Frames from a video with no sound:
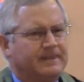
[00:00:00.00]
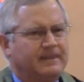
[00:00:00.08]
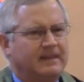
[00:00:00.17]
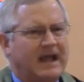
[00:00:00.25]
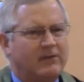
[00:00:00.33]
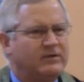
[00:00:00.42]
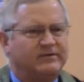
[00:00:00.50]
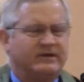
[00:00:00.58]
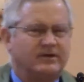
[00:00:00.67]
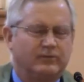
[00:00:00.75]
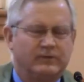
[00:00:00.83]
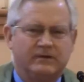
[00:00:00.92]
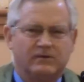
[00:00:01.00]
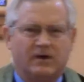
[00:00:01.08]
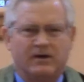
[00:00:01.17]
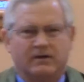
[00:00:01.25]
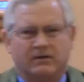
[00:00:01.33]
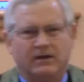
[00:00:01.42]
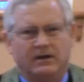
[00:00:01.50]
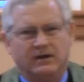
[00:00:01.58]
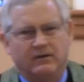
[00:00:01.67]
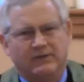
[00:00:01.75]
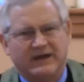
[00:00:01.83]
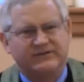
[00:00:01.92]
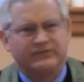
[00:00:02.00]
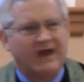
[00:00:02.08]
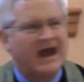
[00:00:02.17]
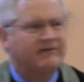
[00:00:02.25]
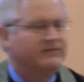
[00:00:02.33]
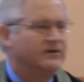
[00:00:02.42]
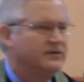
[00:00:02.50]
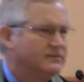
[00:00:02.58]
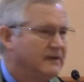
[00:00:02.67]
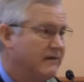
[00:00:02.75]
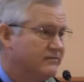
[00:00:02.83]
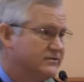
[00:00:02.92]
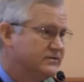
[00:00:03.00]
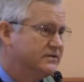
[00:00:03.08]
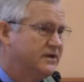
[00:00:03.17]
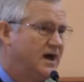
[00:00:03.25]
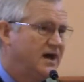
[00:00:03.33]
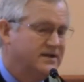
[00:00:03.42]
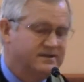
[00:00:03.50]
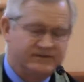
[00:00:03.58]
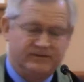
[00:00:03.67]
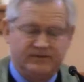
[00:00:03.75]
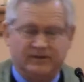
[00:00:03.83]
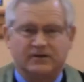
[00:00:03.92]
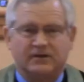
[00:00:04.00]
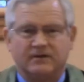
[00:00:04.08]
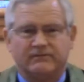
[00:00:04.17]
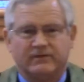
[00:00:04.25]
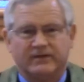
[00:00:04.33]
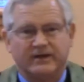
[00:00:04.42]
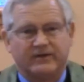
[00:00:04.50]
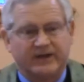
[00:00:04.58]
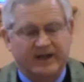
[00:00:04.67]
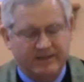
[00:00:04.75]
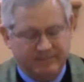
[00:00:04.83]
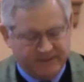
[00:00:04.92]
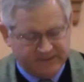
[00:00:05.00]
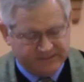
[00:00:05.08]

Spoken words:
I wasn't a real car race driver. I was just a college student looking for entertainment.